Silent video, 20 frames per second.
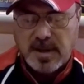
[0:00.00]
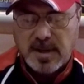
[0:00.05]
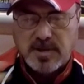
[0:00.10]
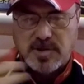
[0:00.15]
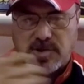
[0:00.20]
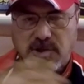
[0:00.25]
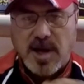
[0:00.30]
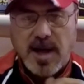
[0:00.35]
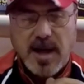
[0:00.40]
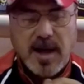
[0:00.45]

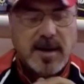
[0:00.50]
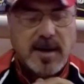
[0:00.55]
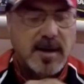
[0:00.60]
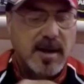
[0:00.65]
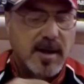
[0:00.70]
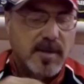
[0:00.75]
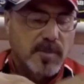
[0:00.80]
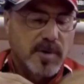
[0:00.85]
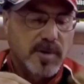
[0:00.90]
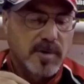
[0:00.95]
shad,
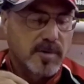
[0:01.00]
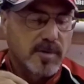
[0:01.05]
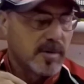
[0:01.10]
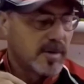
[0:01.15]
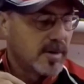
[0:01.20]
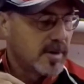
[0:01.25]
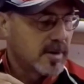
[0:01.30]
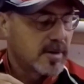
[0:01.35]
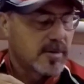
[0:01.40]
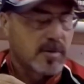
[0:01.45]
and when they're
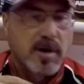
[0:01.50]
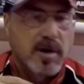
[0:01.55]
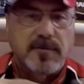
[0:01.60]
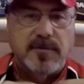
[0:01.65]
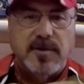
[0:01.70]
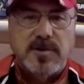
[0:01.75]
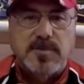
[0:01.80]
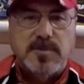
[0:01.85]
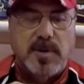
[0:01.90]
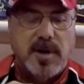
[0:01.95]
on a
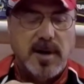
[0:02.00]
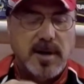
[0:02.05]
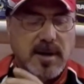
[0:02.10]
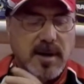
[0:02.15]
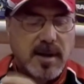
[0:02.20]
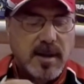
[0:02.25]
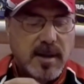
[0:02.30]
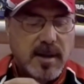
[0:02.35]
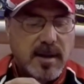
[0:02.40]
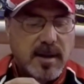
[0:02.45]
crawfish bite,
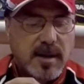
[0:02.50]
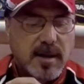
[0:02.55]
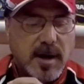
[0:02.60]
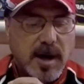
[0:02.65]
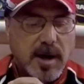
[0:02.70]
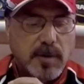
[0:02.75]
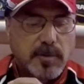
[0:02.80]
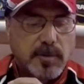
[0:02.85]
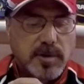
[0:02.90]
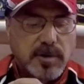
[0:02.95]

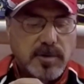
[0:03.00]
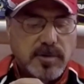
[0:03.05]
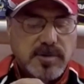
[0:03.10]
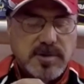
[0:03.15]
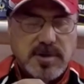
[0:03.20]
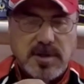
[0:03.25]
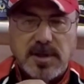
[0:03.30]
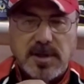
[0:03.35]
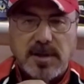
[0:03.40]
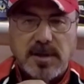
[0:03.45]
I will use
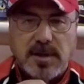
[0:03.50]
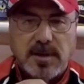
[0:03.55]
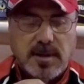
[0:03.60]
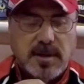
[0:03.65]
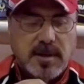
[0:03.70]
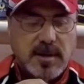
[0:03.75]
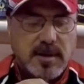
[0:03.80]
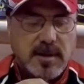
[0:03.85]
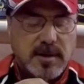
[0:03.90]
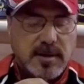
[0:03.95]
the
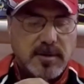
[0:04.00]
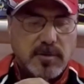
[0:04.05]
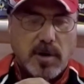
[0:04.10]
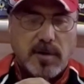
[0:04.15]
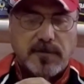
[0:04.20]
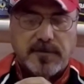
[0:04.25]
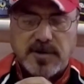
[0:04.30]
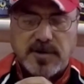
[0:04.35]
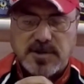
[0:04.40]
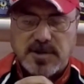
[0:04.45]

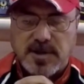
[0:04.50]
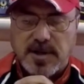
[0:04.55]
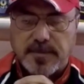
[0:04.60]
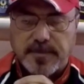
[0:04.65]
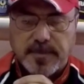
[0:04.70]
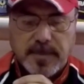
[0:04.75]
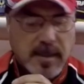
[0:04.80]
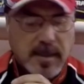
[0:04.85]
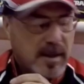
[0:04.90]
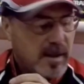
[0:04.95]
crawfish scent.
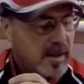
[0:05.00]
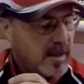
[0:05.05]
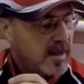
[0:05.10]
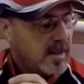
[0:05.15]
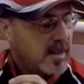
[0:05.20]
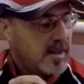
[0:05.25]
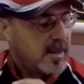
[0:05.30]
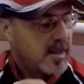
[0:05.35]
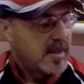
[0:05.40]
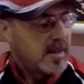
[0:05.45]

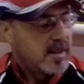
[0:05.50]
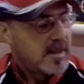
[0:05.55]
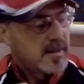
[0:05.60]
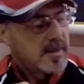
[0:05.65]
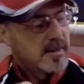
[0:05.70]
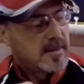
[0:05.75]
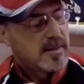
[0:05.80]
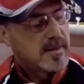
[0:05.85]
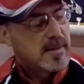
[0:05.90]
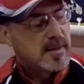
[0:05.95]

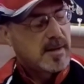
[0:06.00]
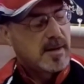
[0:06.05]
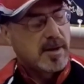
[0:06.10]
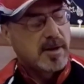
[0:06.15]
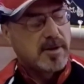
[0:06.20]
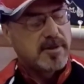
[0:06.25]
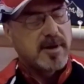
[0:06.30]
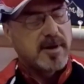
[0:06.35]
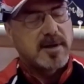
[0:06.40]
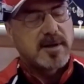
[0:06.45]

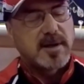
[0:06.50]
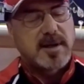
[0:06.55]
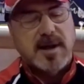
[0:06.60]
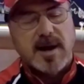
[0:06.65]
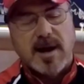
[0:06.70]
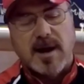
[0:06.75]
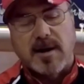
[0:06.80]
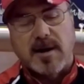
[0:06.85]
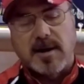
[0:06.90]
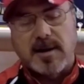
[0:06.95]
Another thing to
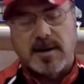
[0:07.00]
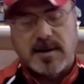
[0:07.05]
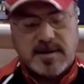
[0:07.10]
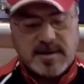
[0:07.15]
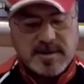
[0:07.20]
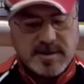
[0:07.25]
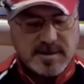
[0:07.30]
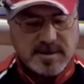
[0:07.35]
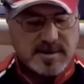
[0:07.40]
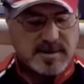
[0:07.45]
carry,
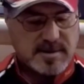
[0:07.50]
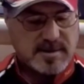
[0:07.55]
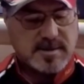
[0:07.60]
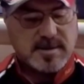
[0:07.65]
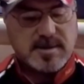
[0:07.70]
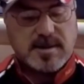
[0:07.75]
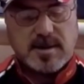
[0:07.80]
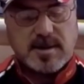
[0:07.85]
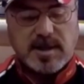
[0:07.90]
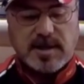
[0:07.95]

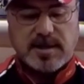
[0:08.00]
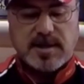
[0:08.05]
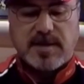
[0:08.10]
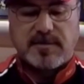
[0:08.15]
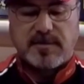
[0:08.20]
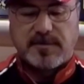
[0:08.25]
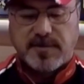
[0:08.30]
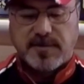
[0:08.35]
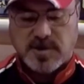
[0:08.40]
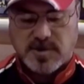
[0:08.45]
I like to have
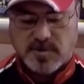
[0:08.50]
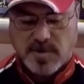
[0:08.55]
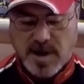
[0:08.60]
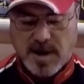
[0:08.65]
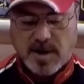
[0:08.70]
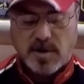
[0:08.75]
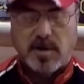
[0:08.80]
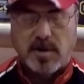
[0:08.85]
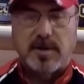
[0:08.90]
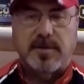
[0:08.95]
a fish
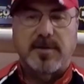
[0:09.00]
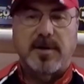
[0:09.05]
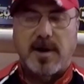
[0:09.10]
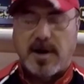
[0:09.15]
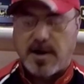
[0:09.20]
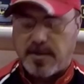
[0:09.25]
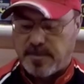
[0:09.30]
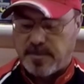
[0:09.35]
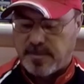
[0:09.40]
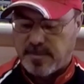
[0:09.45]
rag all the
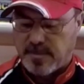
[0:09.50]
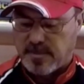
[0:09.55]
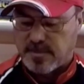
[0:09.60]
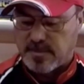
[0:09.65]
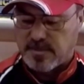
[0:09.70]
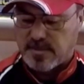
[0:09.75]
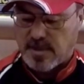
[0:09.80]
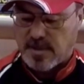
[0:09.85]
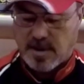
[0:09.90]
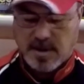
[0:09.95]
time.
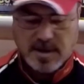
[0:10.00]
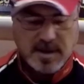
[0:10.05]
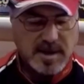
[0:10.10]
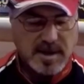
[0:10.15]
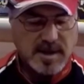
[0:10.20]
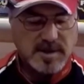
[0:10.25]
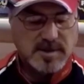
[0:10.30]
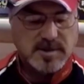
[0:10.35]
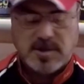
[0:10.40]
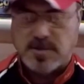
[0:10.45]

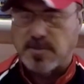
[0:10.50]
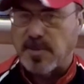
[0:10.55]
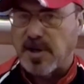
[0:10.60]
Again, just